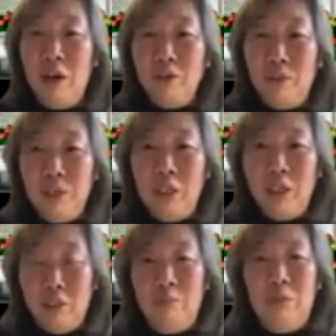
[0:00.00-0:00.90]
calls me
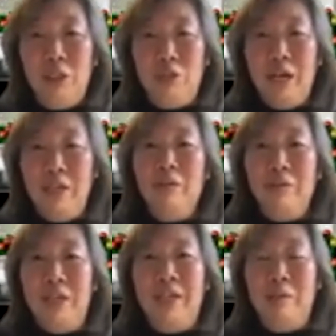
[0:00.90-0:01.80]
into the ministry. I
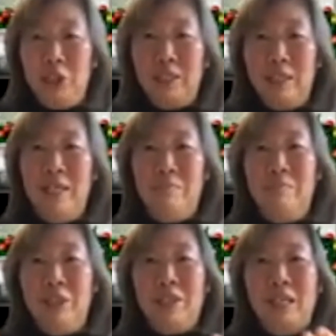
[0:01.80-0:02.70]
know that. I mean, just
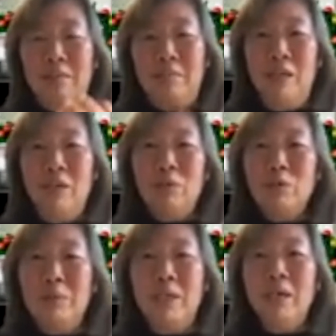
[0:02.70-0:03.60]
as any man or
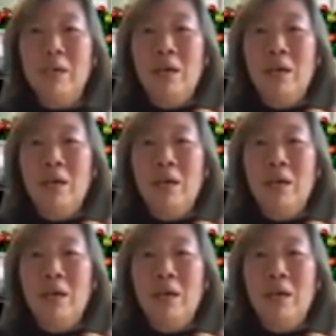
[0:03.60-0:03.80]
woman,